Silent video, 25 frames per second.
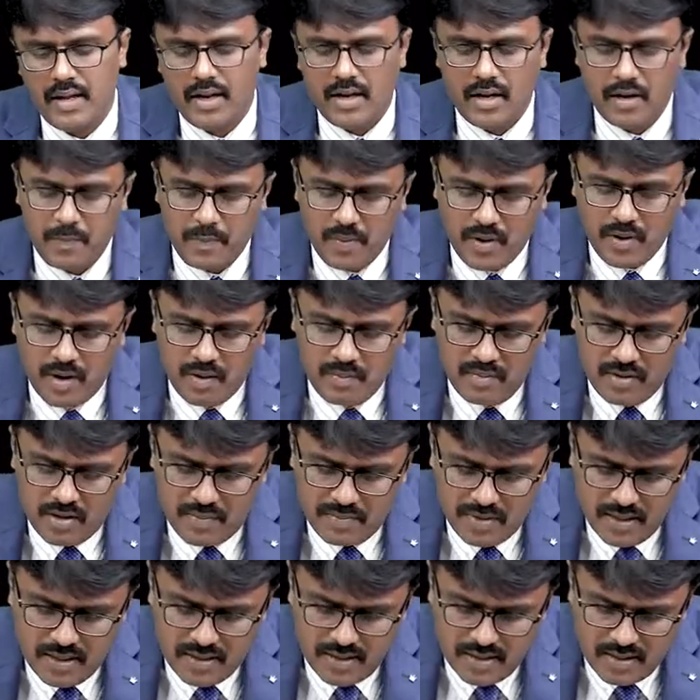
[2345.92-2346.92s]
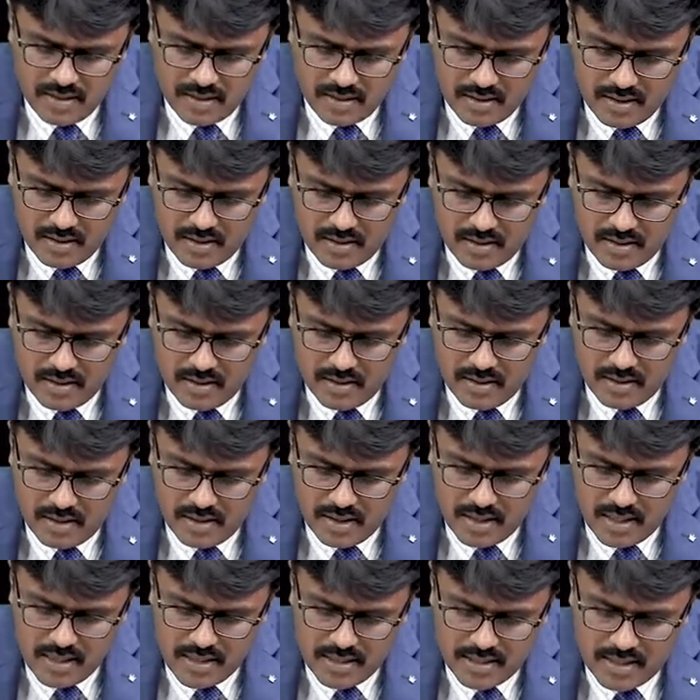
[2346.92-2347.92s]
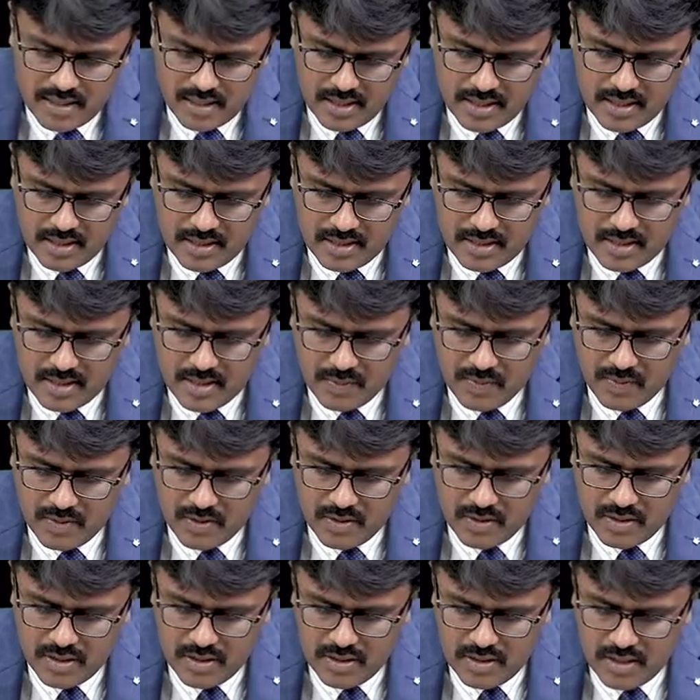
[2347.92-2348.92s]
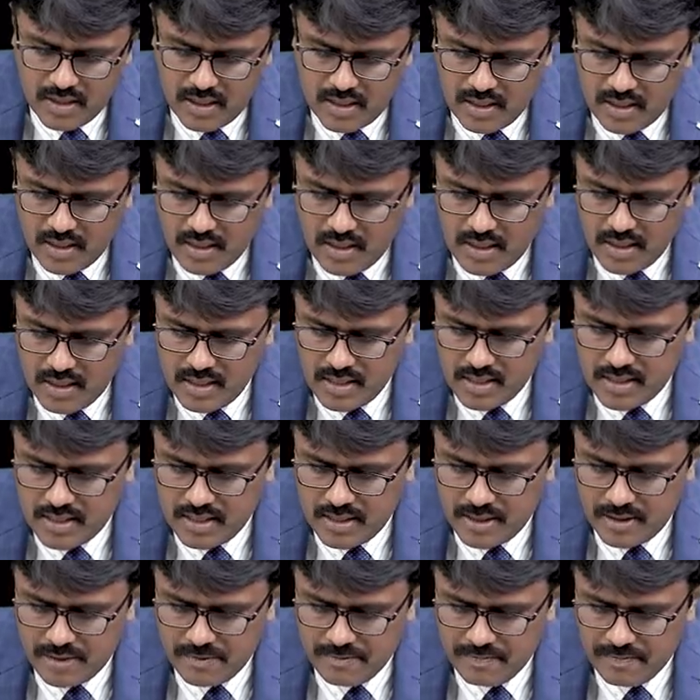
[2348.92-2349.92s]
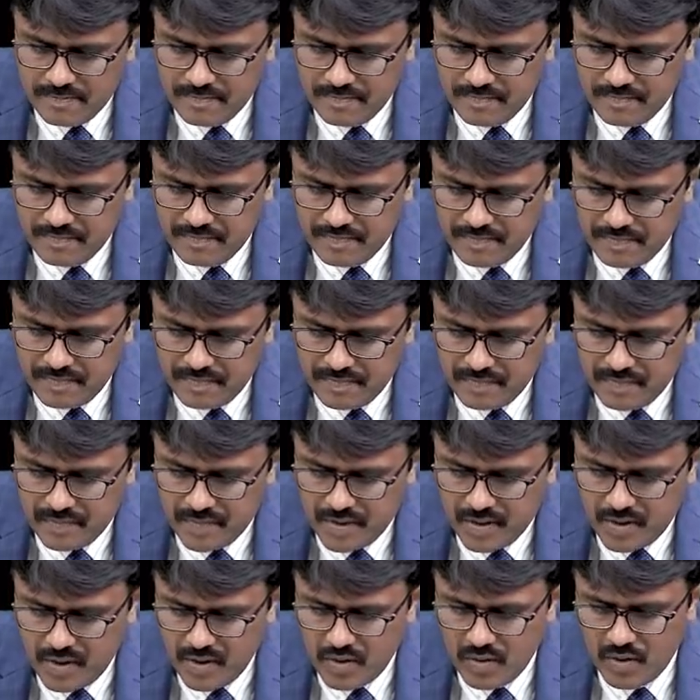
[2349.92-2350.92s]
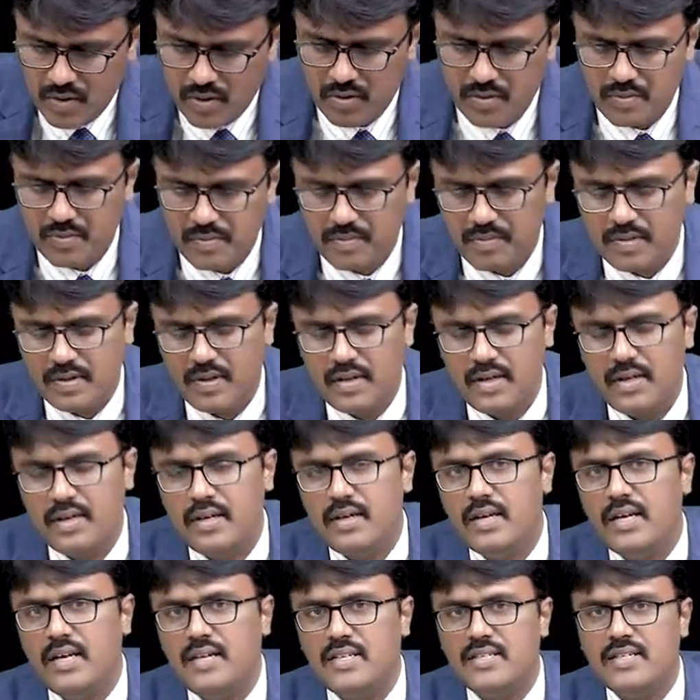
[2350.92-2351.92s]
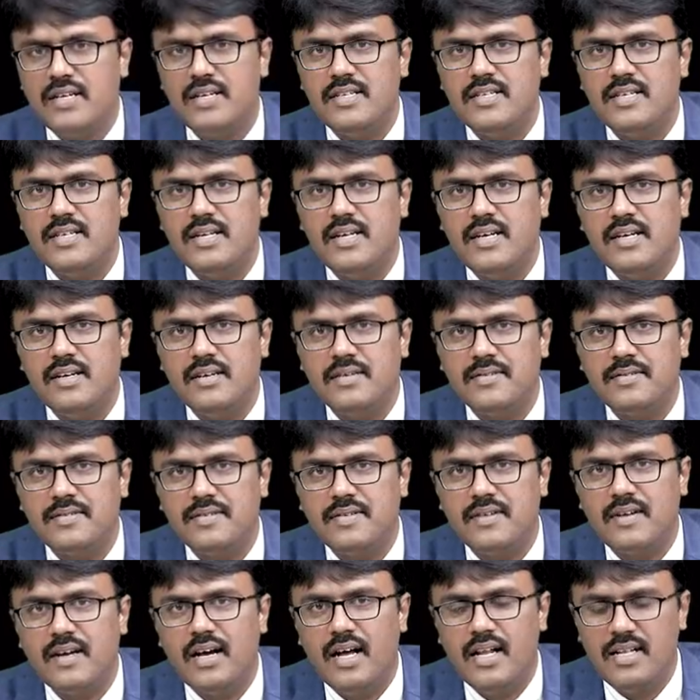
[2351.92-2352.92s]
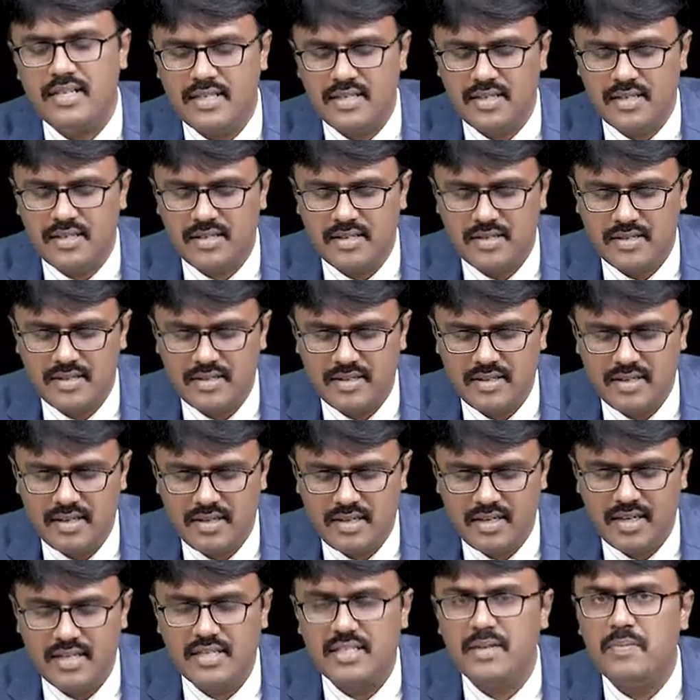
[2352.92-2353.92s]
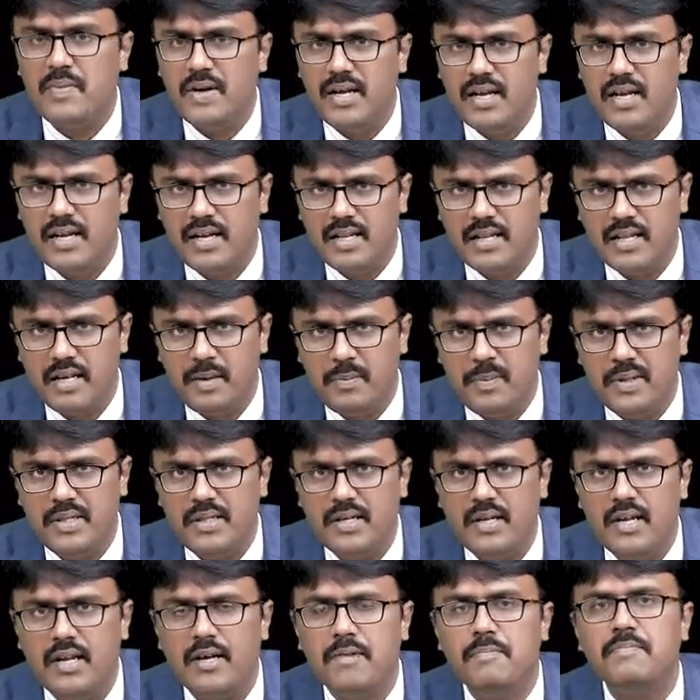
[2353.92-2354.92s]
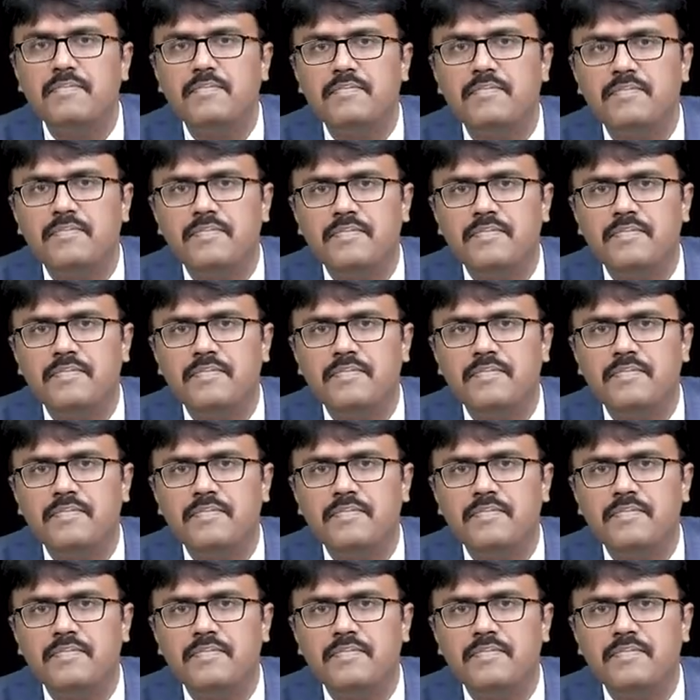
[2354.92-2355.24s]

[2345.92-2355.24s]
Now problem in ulcer is, suppose this is the ulcer, in surgery, ulcer, it's a break in the epithelium.